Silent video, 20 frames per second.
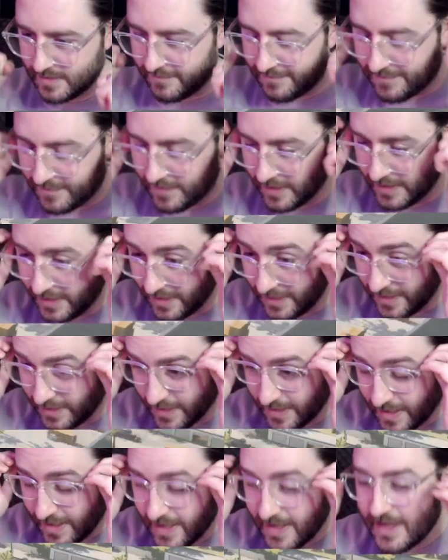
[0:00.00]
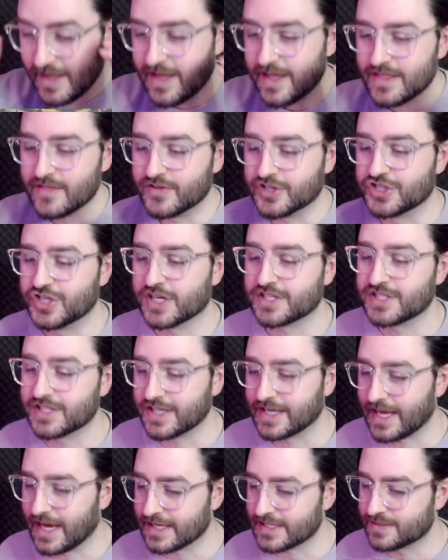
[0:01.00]
they've adjusted
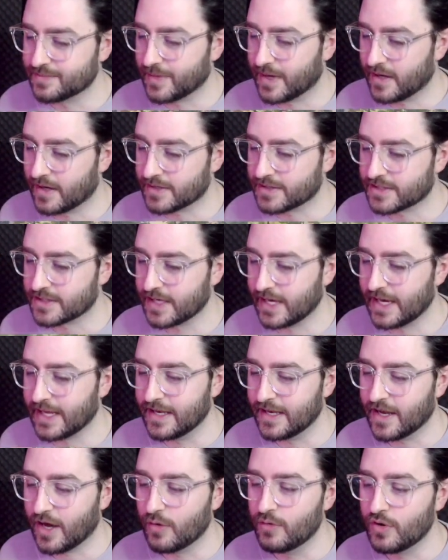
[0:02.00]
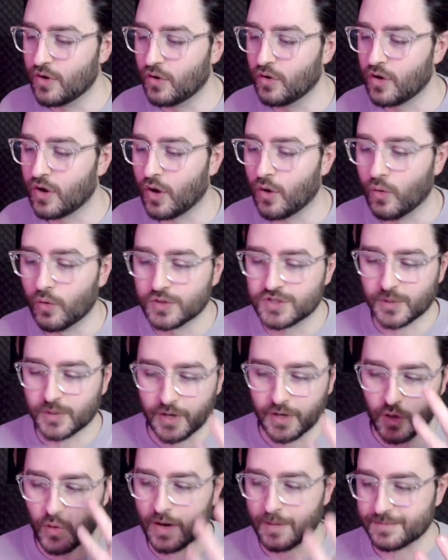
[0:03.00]
the gas mask. It no longer
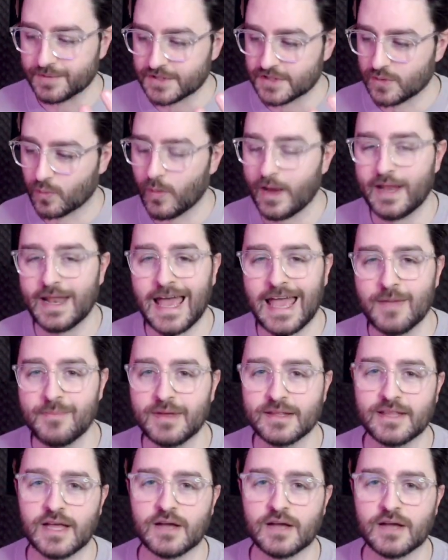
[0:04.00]
auto-equips when aiming